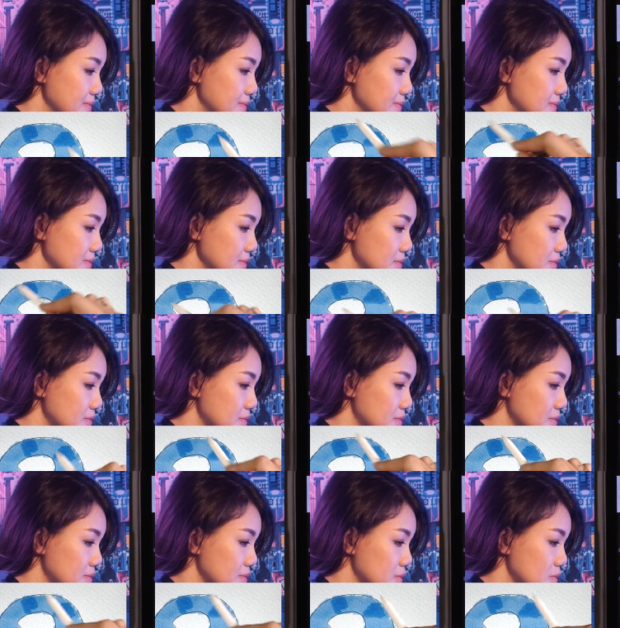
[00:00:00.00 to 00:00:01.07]

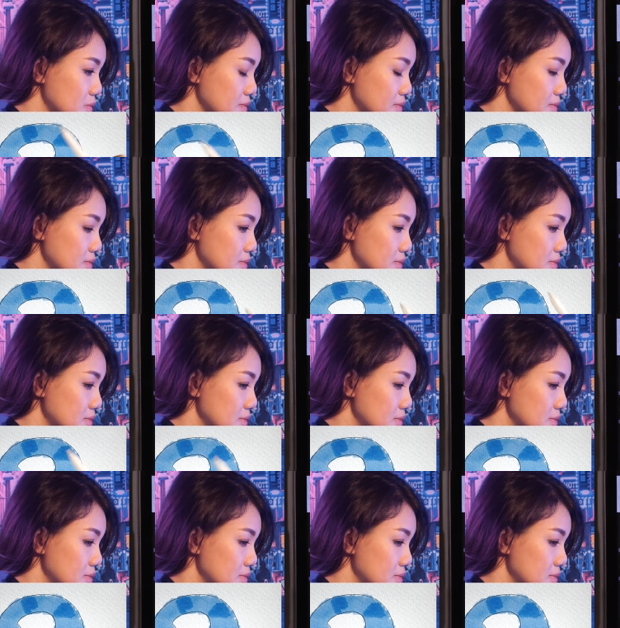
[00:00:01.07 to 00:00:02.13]

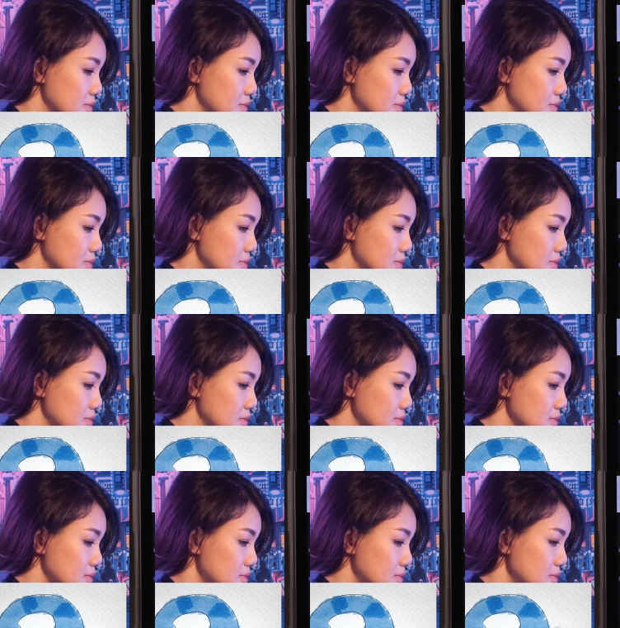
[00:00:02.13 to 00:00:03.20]

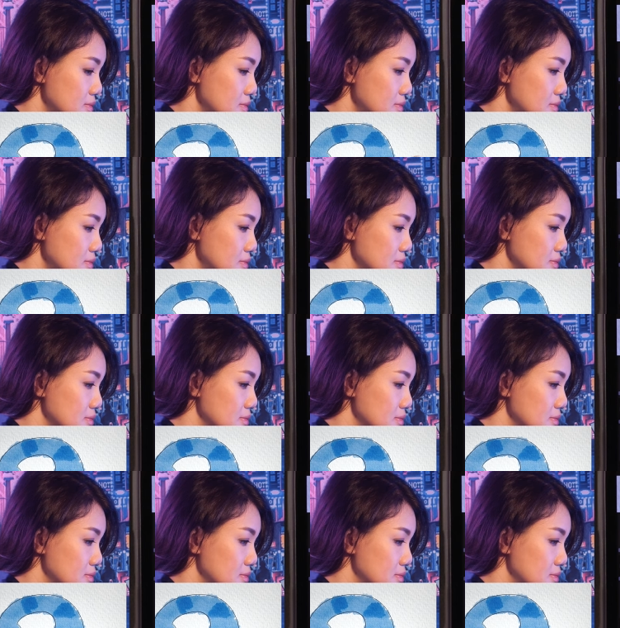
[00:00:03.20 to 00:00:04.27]

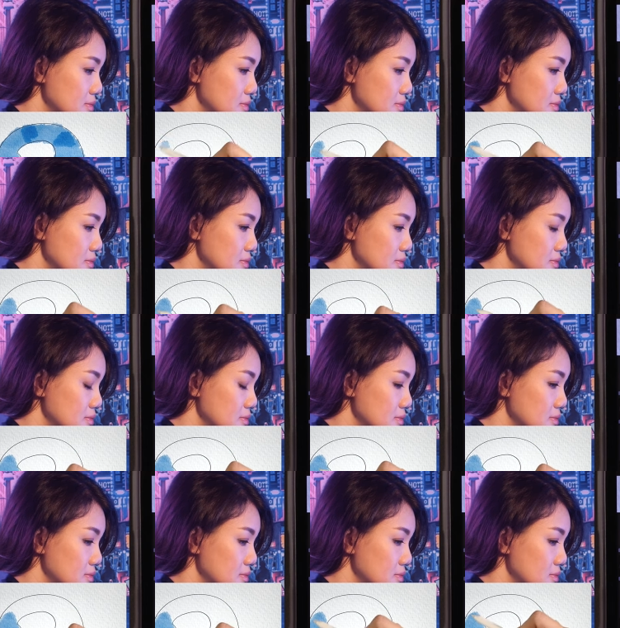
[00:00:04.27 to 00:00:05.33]

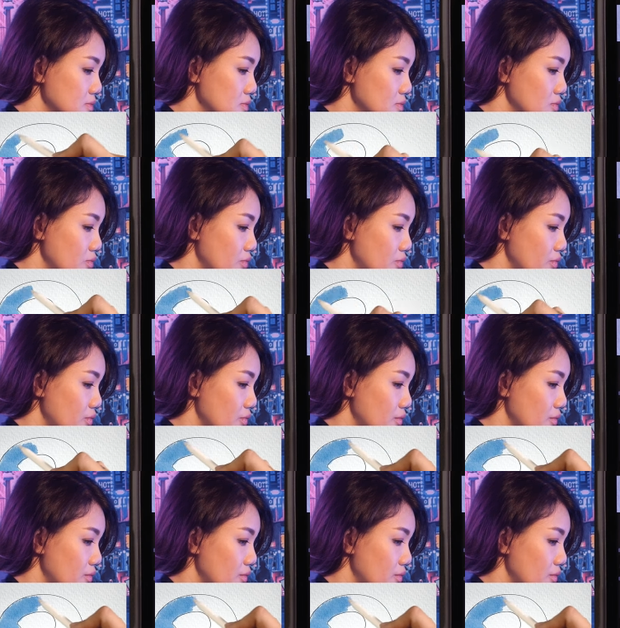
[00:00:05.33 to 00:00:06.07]
(no one is talking)